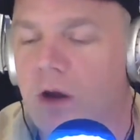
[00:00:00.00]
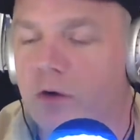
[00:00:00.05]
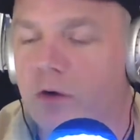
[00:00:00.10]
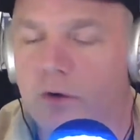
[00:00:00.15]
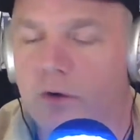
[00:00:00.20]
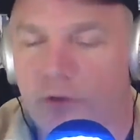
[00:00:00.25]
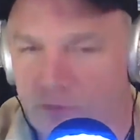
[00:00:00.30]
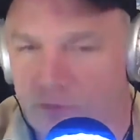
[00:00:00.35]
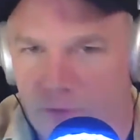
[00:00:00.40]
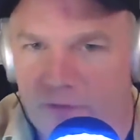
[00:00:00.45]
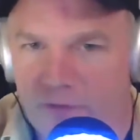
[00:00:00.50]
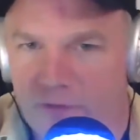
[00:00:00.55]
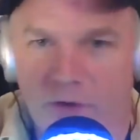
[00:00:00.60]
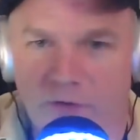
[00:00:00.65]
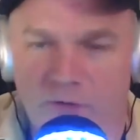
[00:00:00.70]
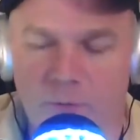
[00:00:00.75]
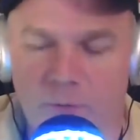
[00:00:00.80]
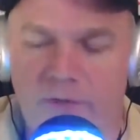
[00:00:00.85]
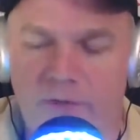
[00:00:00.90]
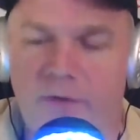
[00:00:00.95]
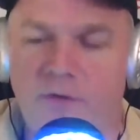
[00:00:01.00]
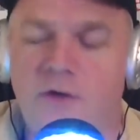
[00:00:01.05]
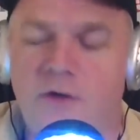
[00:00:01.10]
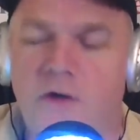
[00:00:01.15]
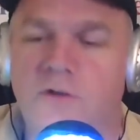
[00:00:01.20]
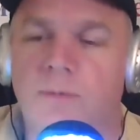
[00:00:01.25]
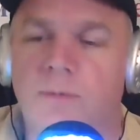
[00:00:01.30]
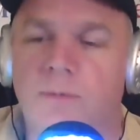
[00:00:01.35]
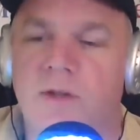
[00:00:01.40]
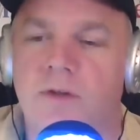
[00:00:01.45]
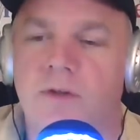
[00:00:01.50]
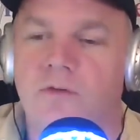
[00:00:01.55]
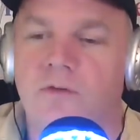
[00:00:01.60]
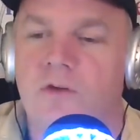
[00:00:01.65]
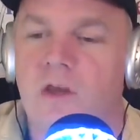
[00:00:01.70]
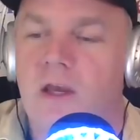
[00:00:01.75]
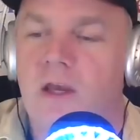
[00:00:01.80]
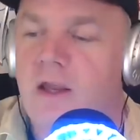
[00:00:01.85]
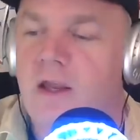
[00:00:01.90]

all know this we've all we all talked about this